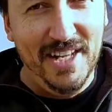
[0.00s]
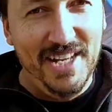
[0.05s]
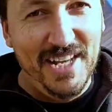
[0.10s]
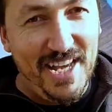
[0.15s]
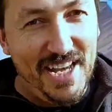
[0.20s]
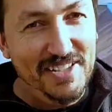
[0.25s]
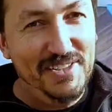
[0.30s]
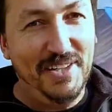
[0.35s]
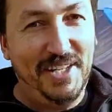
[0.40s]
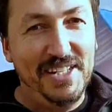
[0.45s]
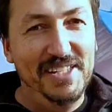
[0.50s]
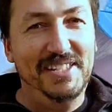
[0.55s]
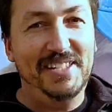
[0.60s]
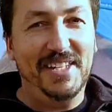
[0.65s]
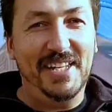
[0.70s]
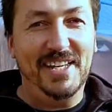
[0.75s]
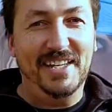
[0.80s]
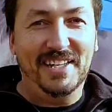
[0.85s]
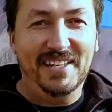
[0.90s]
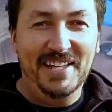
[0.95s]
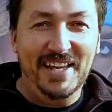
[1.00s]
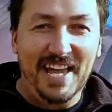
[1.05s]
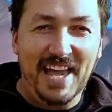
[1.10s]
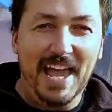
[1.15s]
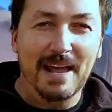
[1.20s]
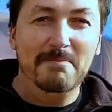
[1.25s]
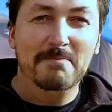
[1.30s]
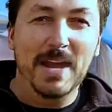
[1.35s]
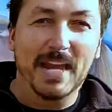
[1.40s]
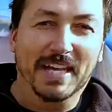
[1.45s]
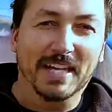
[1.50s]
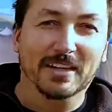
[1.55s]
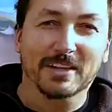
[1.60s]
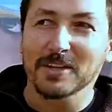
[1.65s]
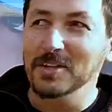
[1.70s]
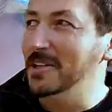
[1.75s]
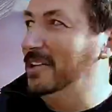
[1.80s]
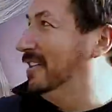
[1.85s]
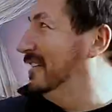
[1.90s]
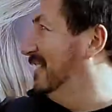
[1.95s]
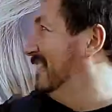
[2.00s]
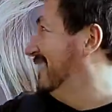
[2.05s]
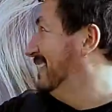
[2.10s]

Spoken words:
as you can see, and make it look